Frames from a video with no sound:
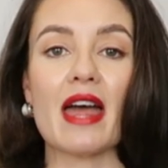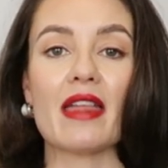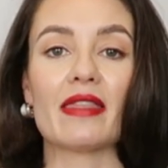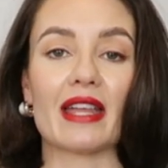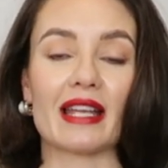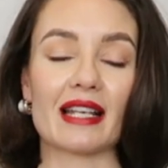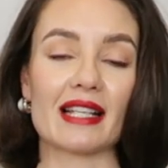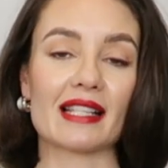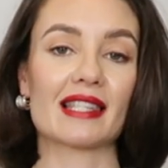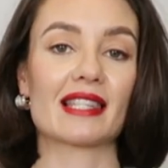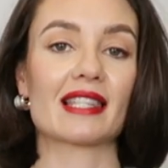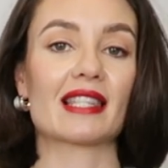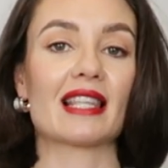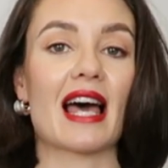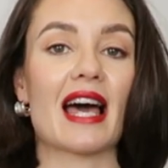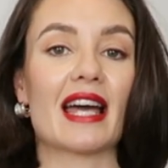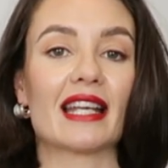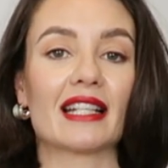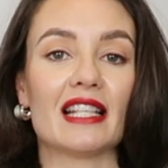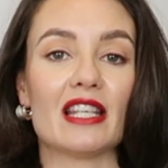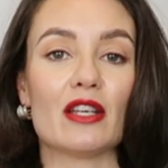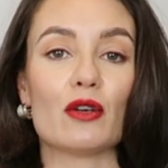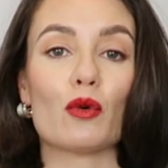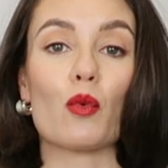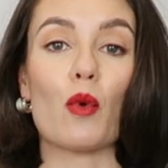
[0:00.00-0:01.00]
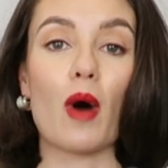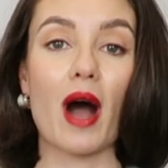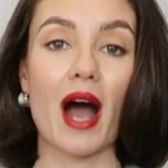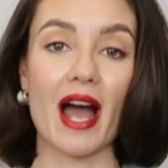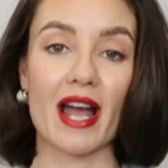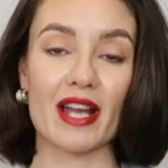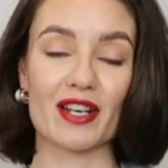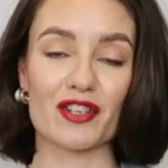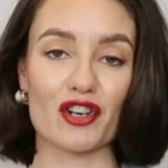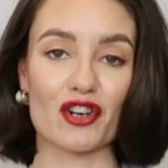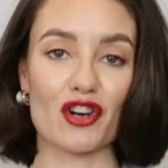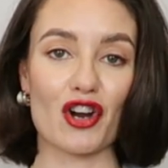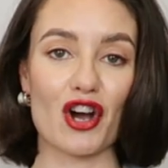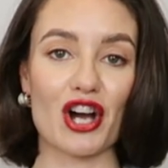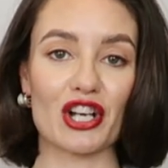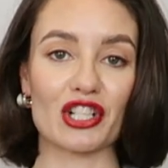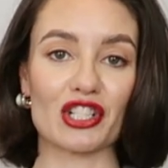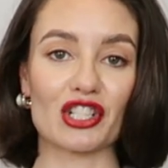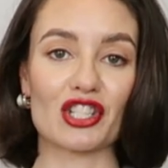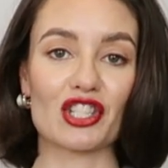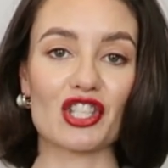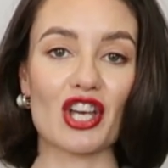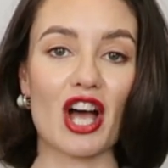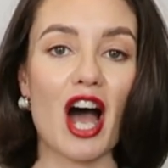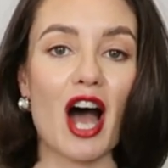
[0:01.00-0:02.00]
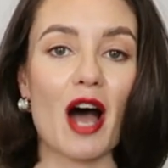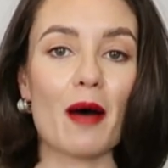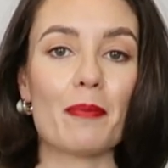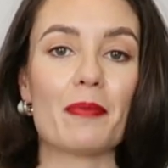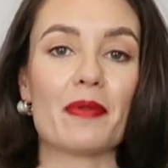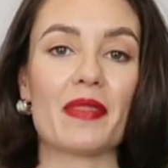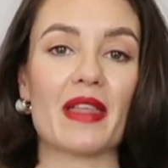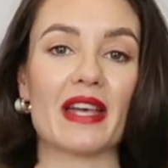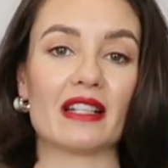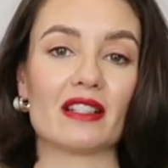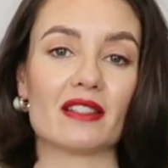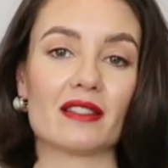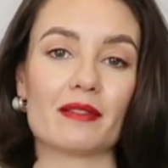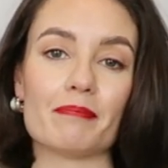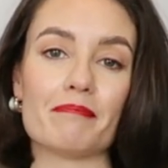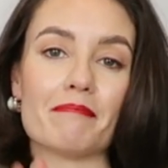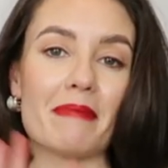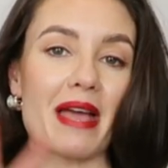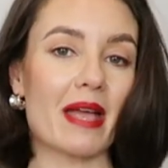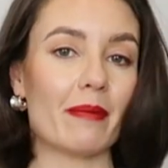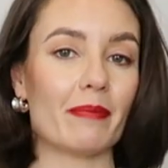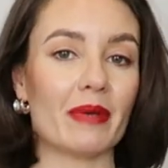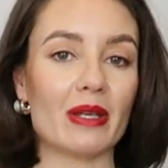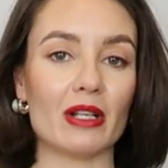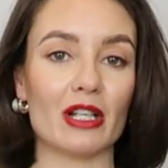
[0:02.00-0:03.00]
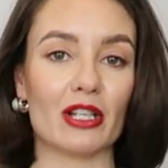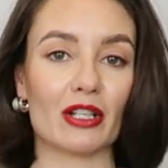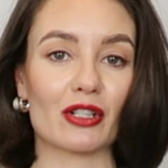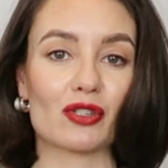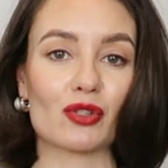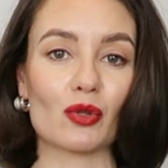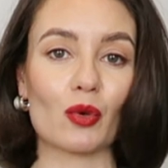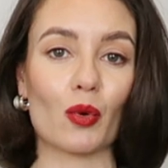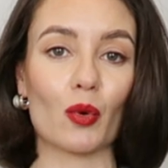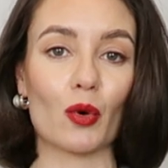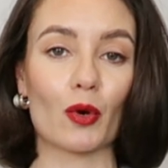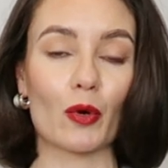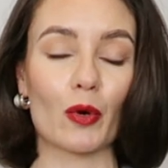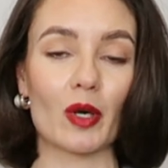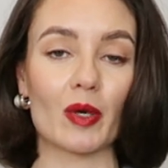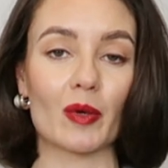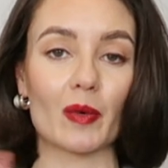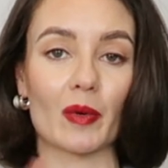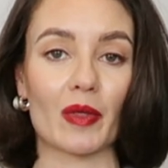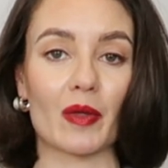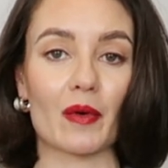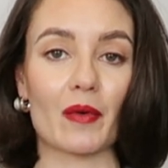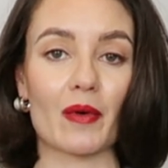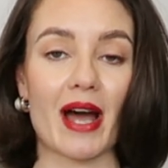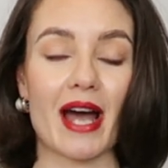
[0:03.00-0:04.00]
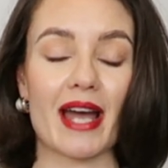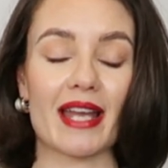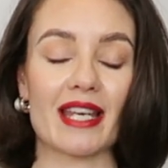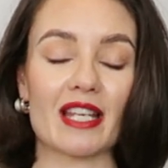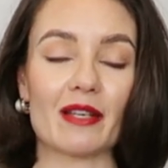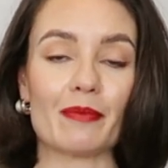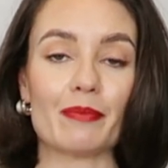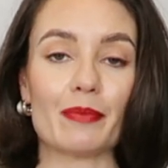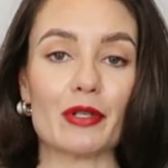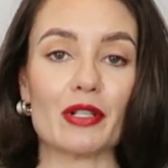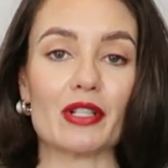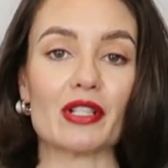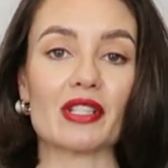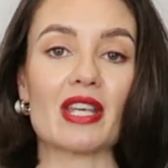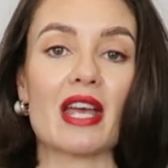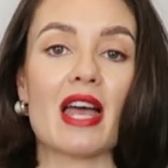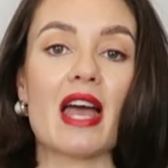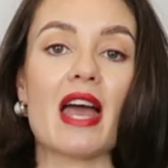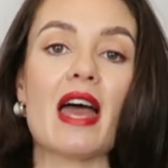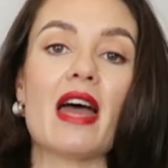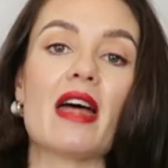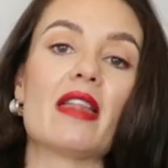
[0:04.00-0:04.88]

that is slightly wider on top that maybe looks awkward with a riding boot,